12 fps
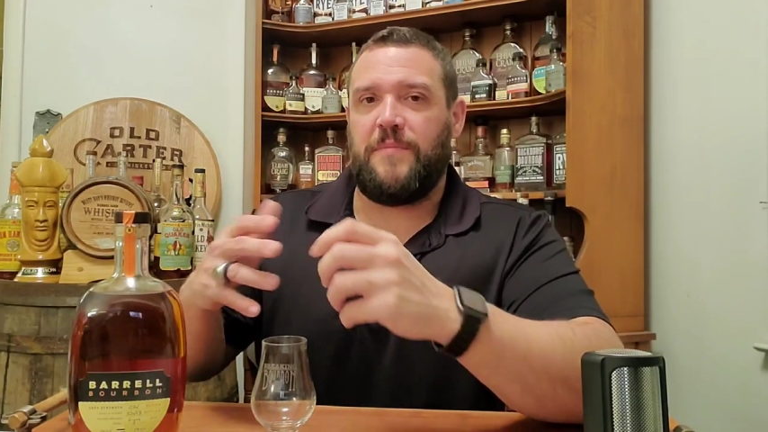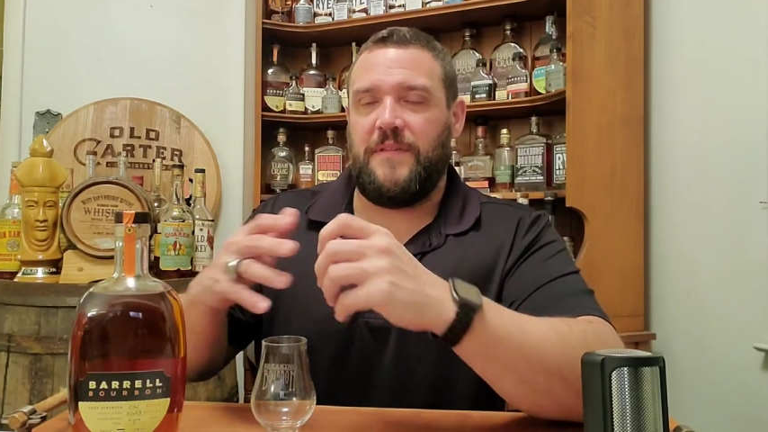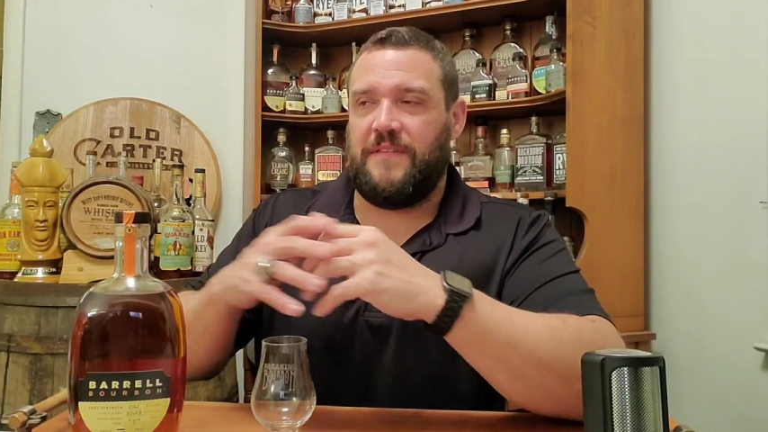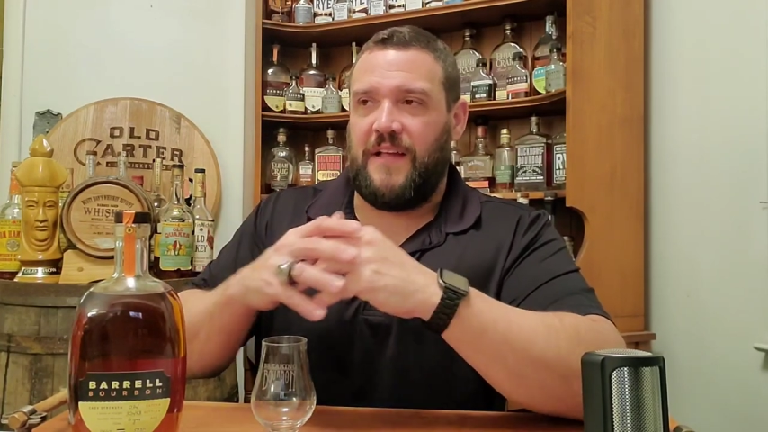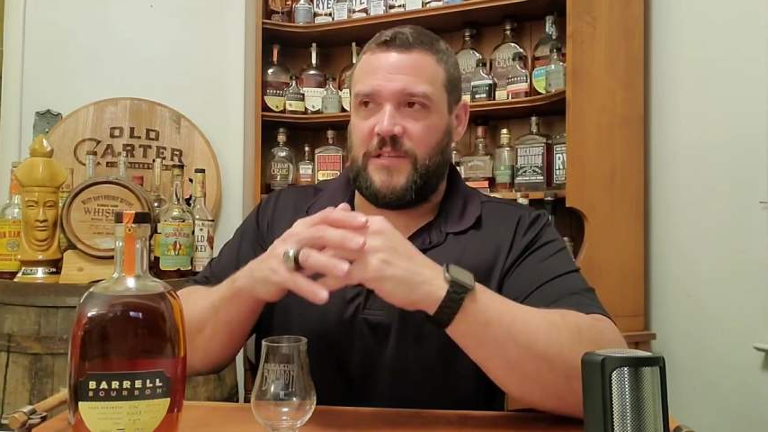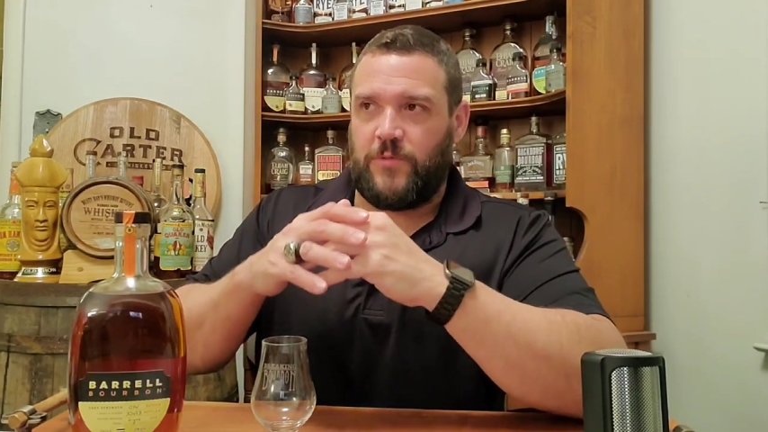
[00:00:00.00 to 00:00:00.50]
But
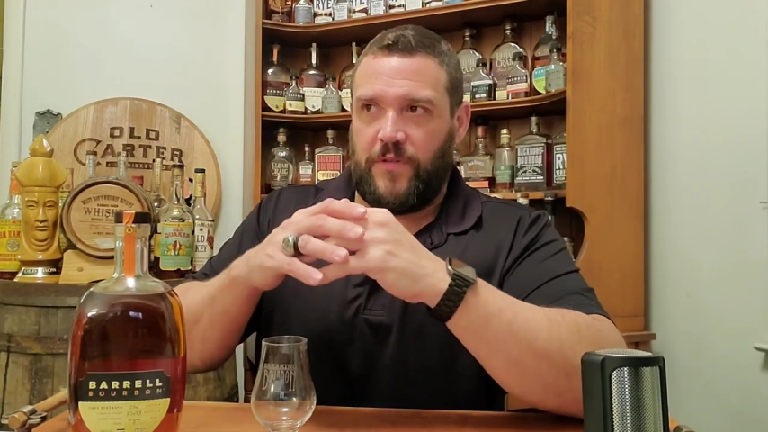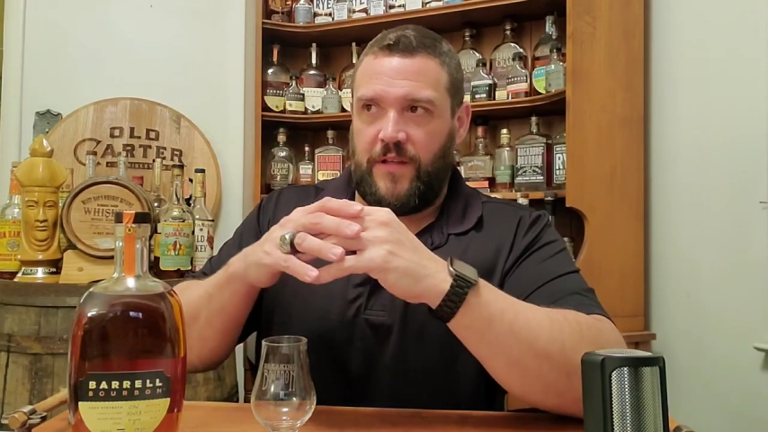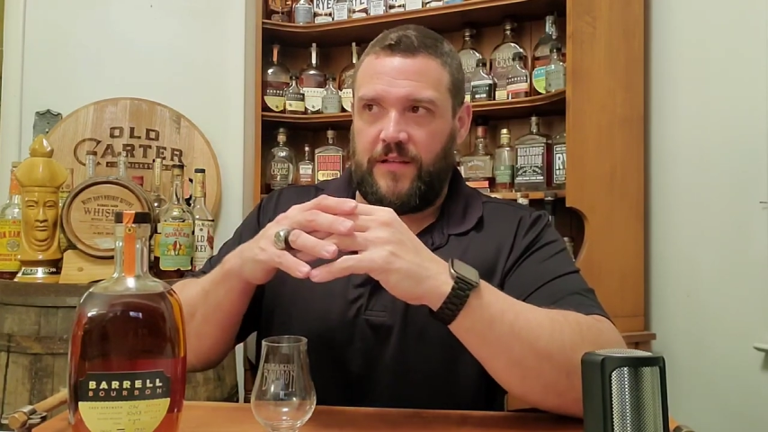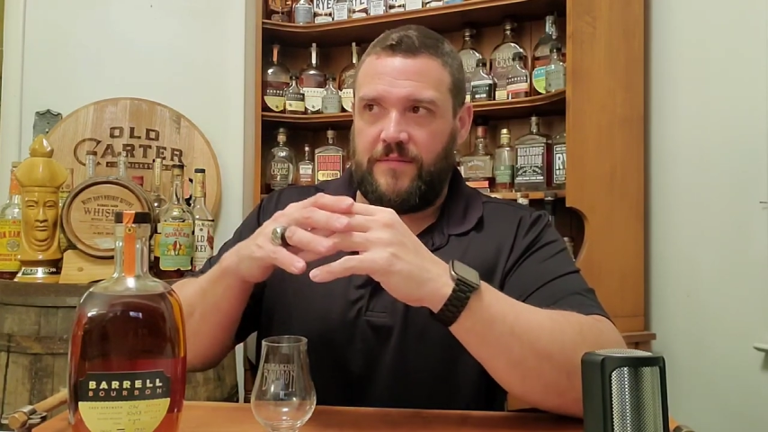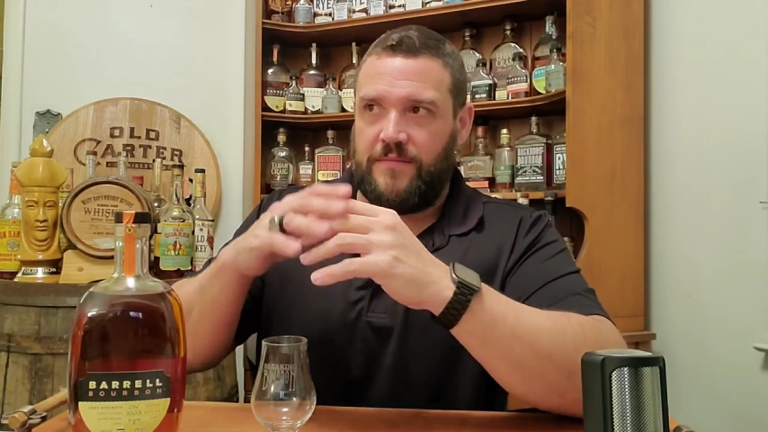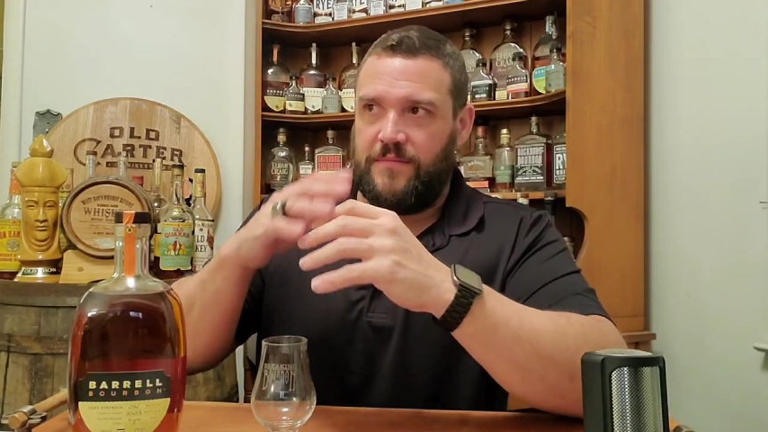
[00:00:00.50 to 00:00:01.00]
then that's where
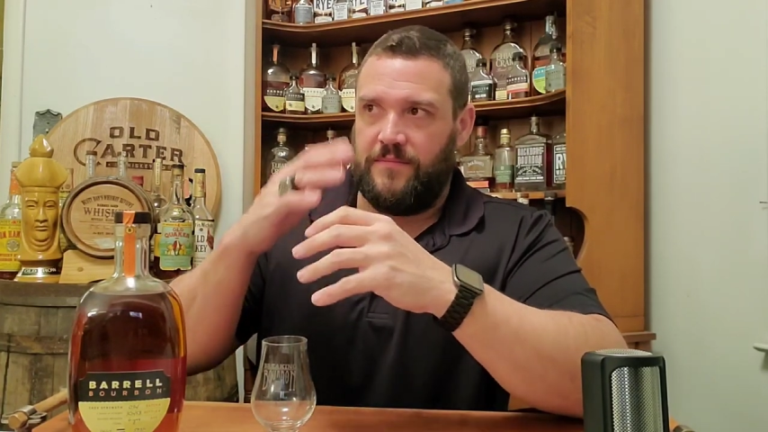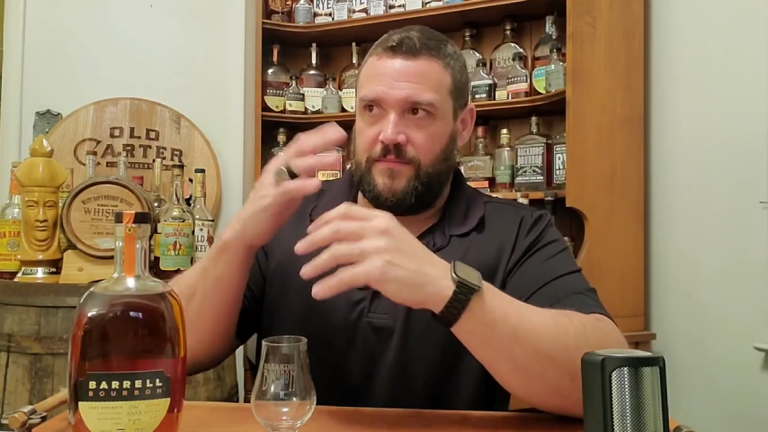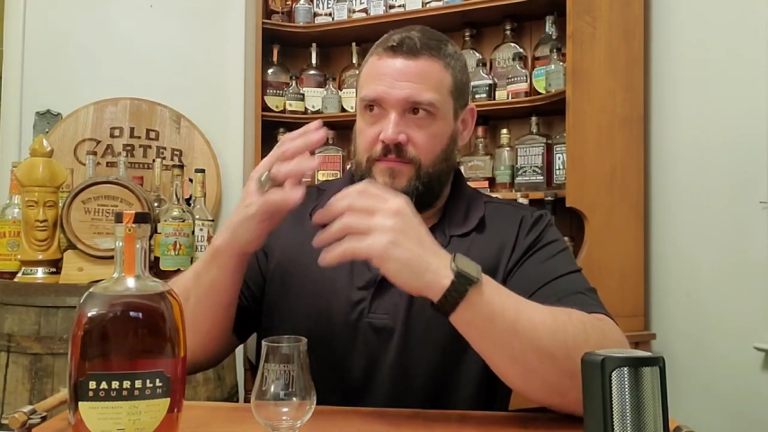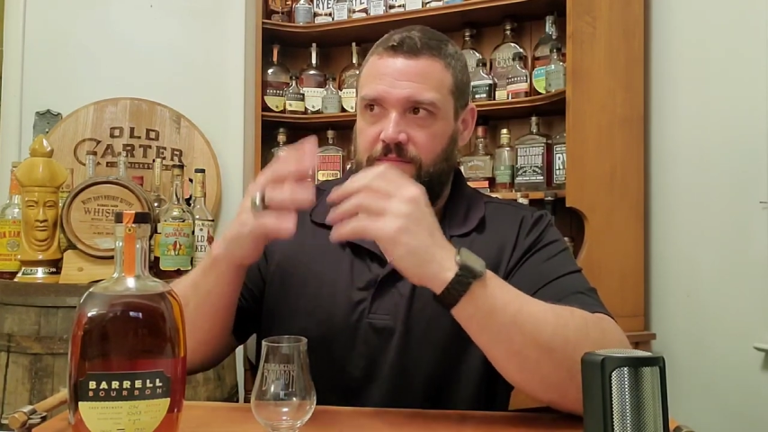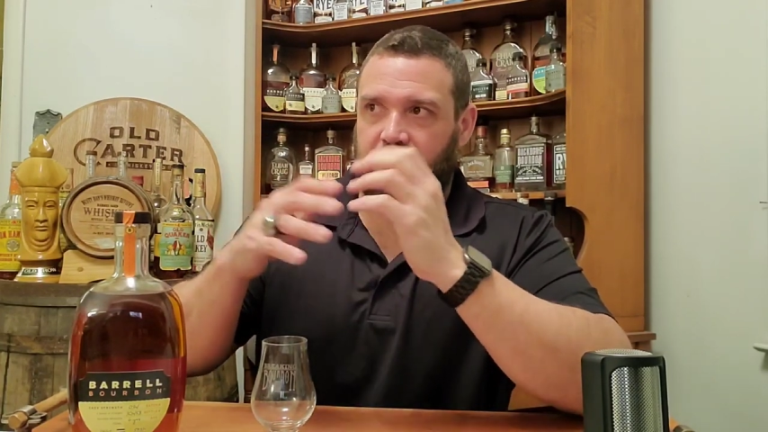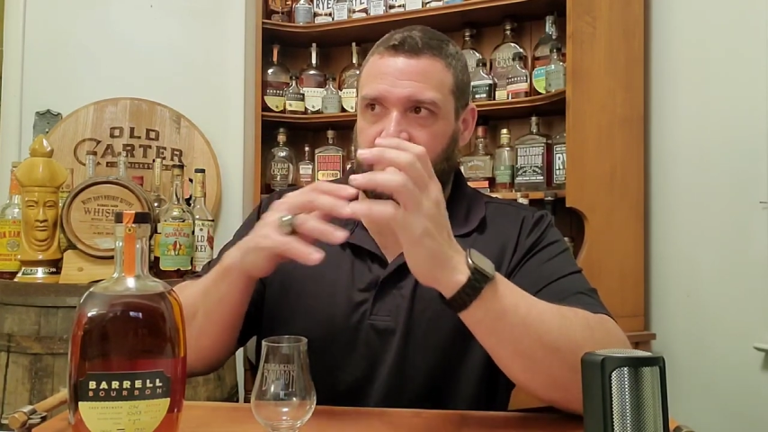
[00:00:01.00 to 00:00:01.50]
that
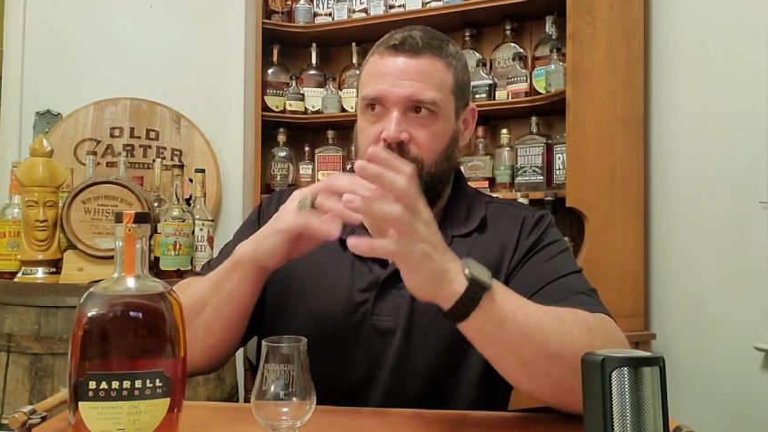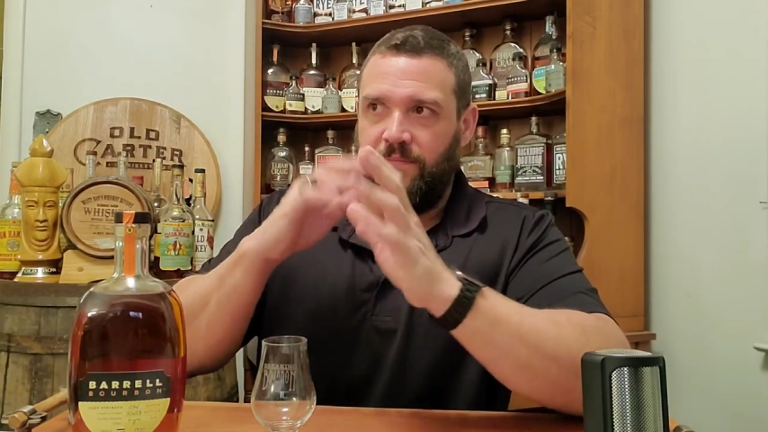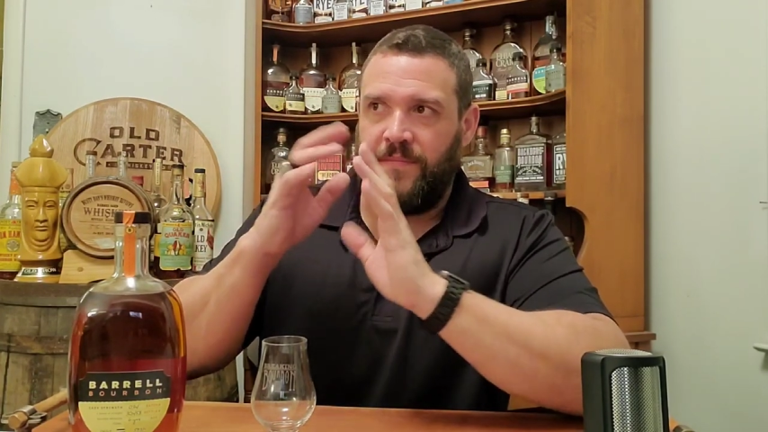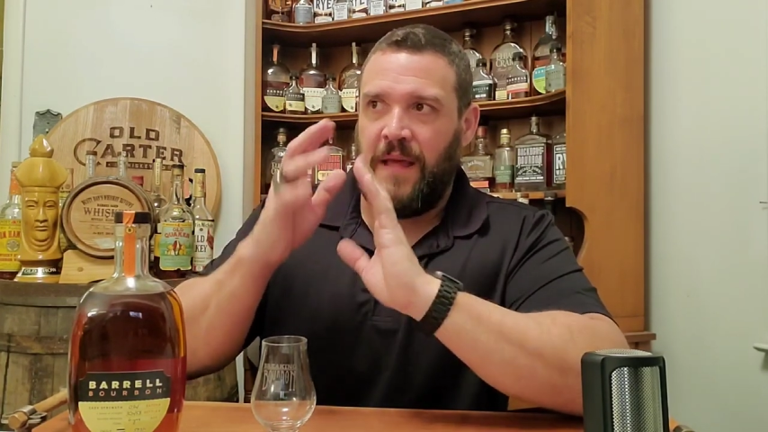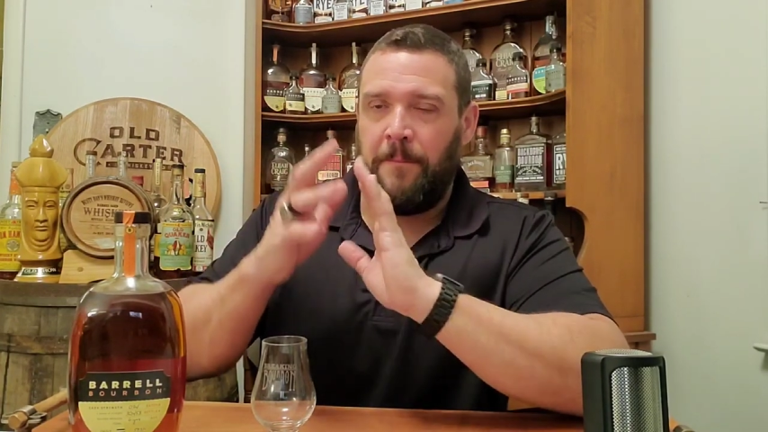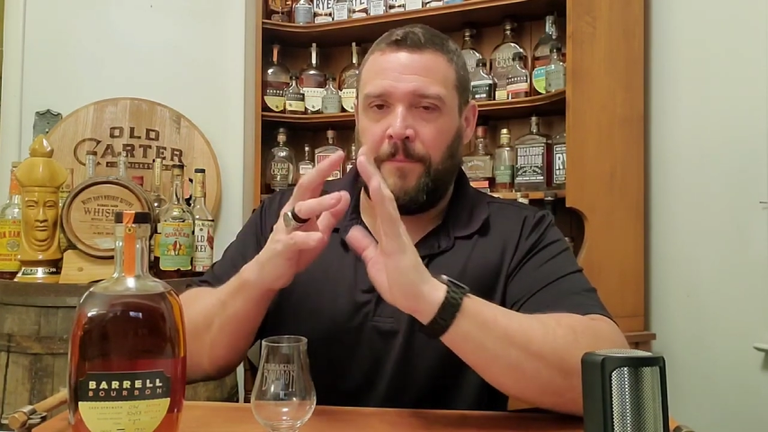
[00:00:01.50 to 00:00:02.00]

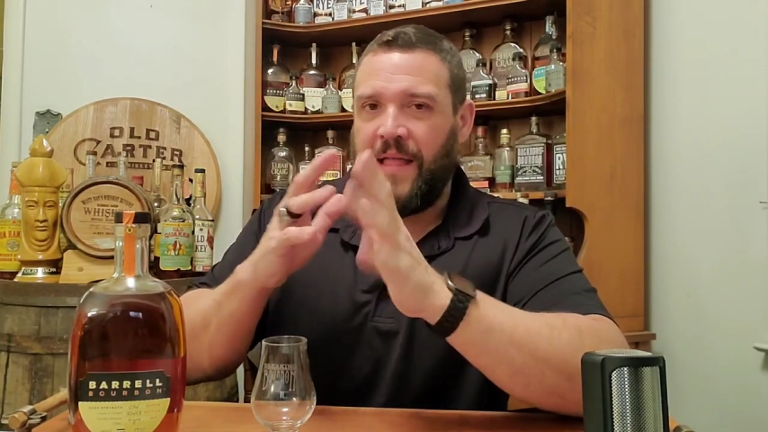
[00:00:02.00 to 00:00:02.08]
that